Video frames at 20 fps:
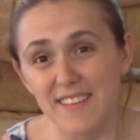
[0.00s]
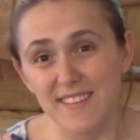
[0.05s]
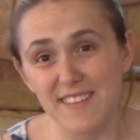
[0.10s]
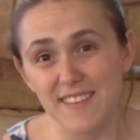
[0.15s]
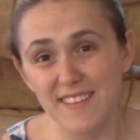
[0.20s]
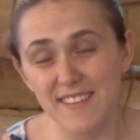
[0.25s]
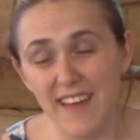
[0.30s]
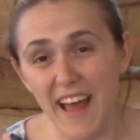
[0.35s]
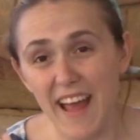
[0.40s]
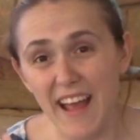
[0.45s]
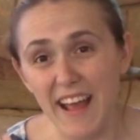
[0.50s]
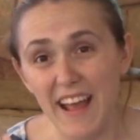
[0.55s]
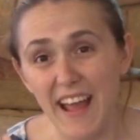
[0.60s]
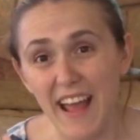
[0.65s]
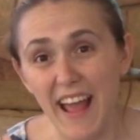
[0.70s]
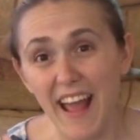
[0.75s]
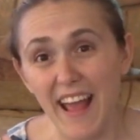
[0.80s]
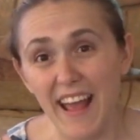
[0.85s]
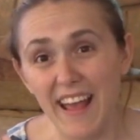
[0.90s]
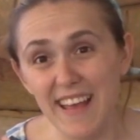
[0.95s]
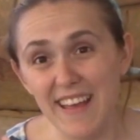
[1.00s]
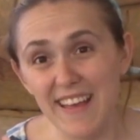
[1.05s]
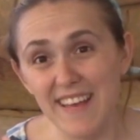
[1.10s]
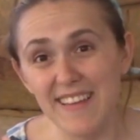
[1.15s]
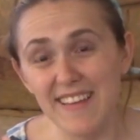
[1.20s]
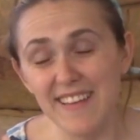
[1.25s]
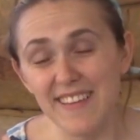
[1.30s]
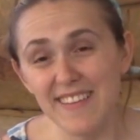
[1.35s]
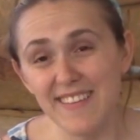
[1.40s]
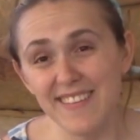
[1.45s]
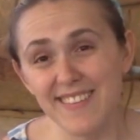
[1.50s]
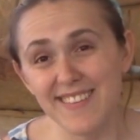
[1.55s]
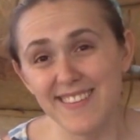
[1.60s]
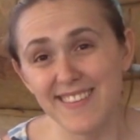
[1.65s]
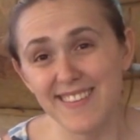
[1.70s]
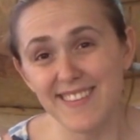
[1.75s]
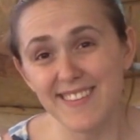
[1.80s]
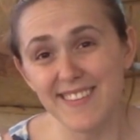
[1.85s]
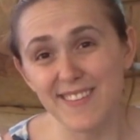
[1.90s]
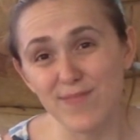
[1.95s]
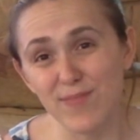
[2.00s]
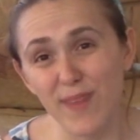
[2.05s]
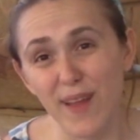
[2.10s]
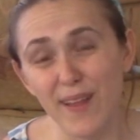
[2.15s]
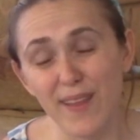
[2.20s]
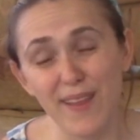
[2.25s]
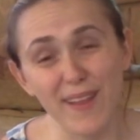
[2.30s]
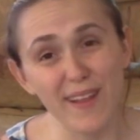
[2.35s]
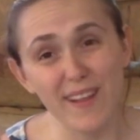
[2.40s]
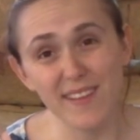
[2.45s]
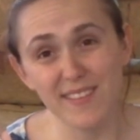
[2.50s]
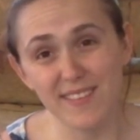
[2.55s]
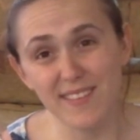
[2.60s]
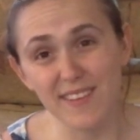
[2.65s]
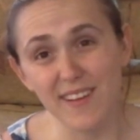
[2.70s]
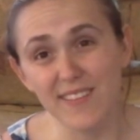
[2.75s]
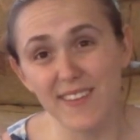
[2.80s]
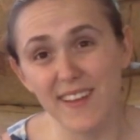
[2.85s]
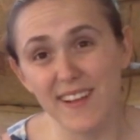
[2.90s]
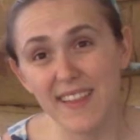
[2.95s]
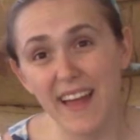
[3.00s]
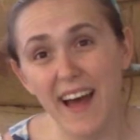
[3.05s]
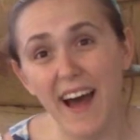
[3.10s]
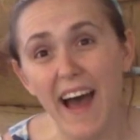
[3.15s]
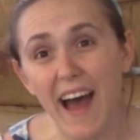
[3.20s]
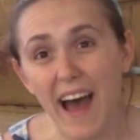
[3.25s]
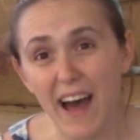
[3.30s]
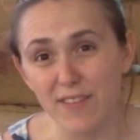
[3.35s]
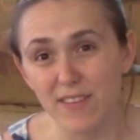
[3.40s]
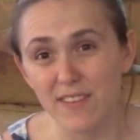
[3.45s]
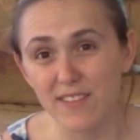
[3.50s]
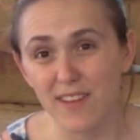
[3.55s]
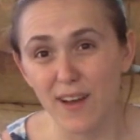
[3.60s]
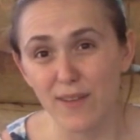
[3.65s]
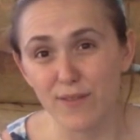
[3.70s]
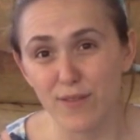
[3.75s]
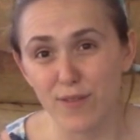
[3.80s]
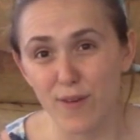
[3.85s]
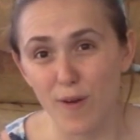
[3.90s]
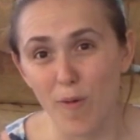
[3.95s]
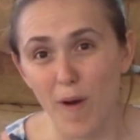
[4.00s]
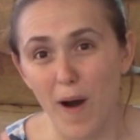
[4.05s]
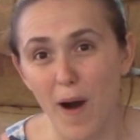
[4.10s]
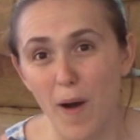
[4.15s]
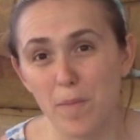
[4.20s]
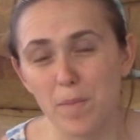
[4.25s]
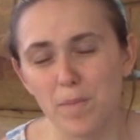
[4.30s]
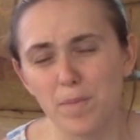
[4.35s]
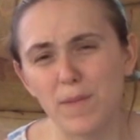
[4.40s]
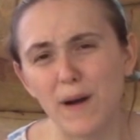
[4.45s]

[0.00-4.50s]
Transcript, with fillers: Today is something that I haven't done for a while,